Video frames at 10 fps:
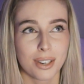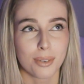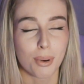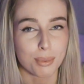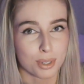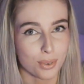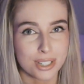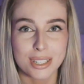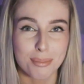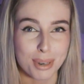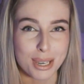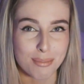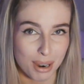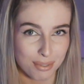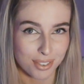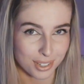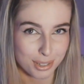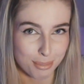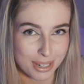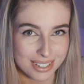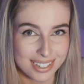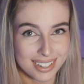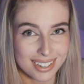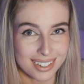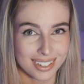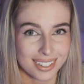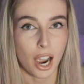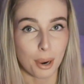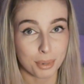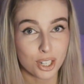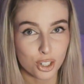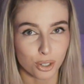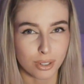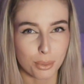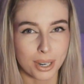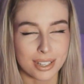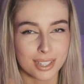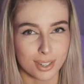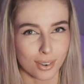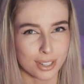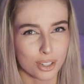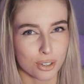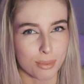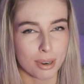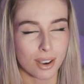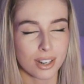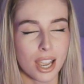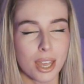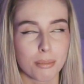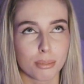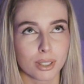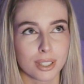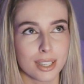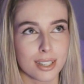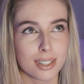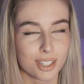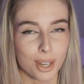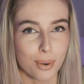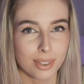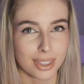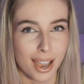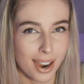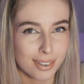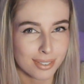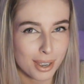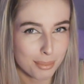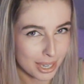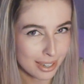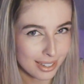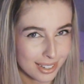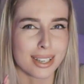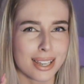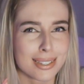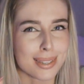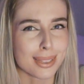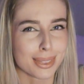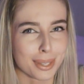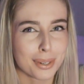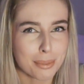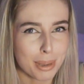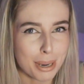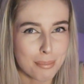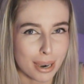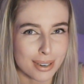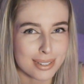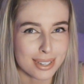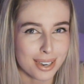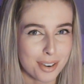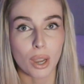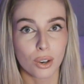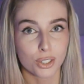what was going to be my first PC. I'm gonna show you what I started streaming on, and please don't laugh at me. It's a little bit embarrassing. I'll